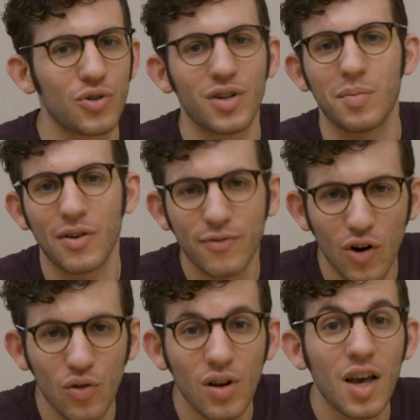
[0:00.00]
do it in my
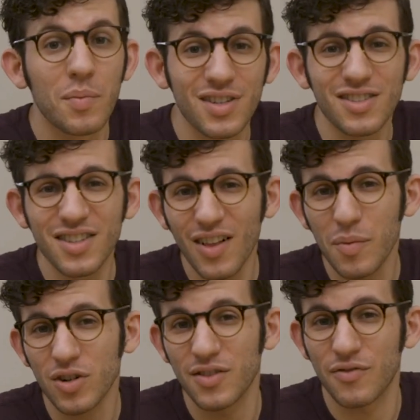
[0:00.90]
phone, but it's actually a lot
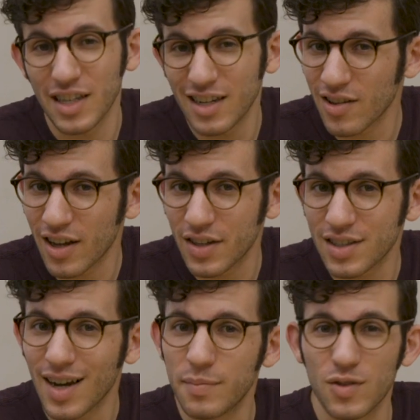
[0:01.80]
more convenient a lot of
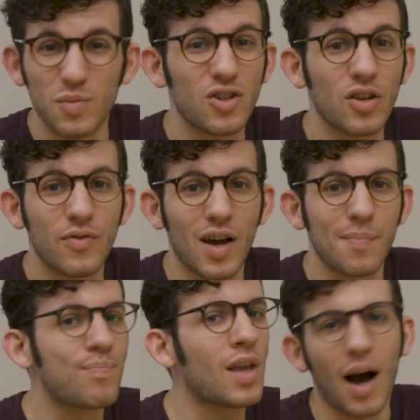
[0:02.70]
times, especially if
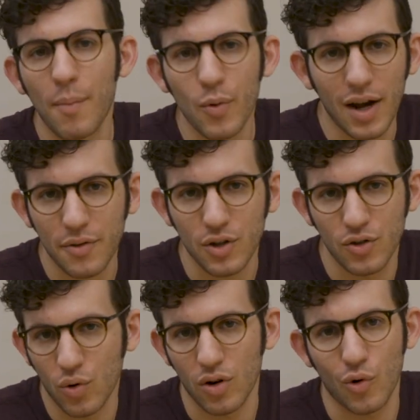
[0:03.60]
I'm on my way out the
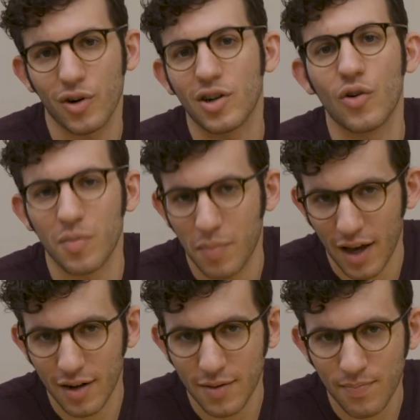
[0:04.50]
door or going to
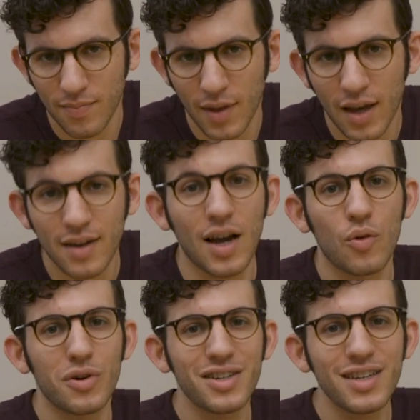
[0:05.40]
bed. Now,
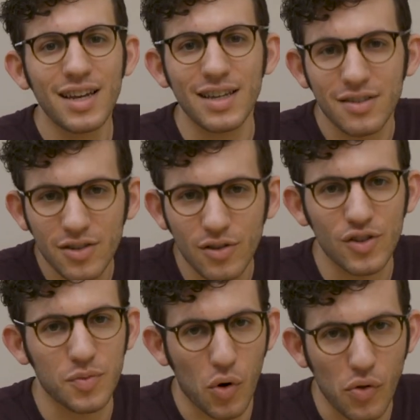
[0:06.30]
we're gonna get into
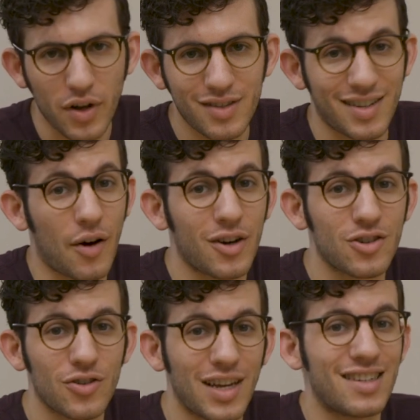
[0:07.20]
those smart lights and how I
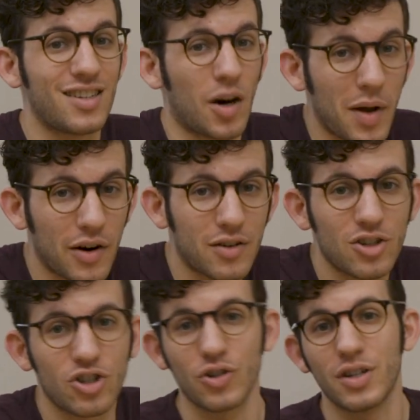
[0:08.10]
turned a dumb air
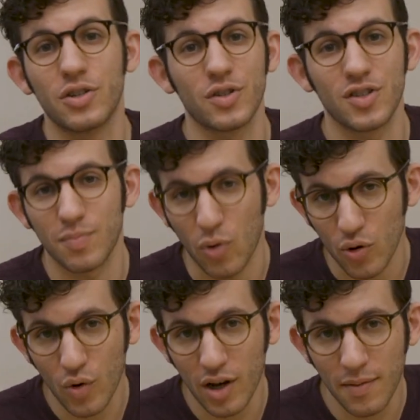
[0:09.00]
conditioner into a
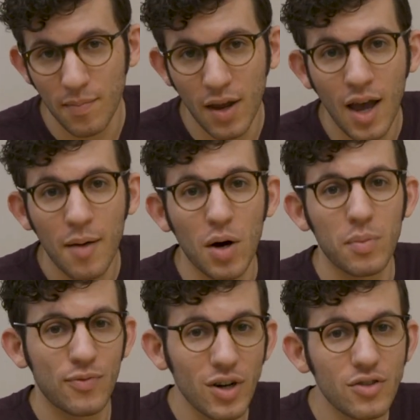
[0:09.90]
smart one. But
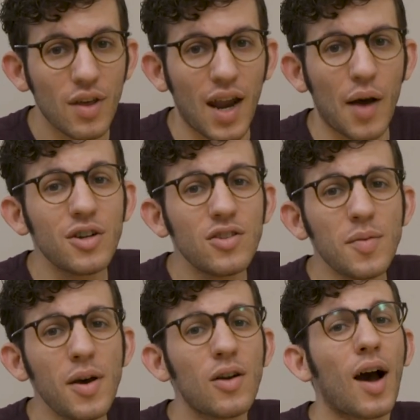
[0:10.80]
before I do that, I wanna talk
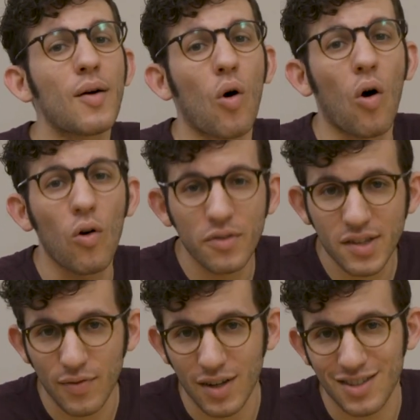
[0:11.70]
about how all
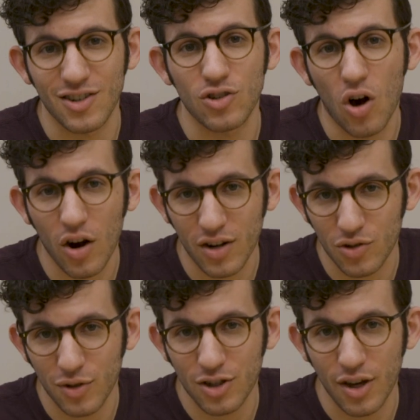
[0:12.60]
these devices are talking
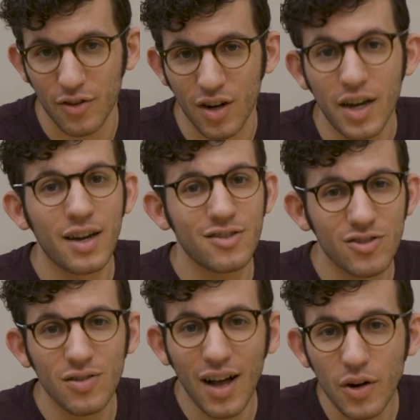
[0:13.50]
to each other, because
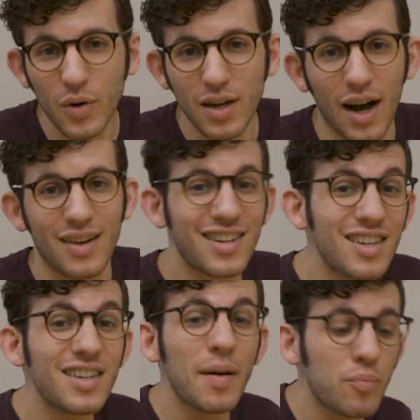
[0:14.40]
there's a lot going on and it
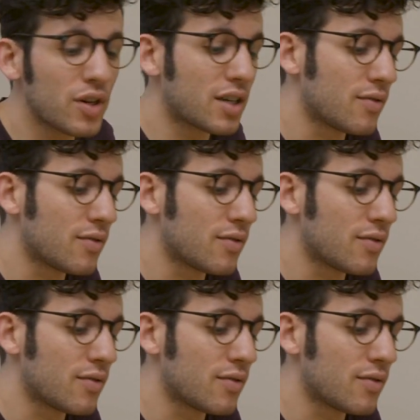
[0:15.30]
can get pretty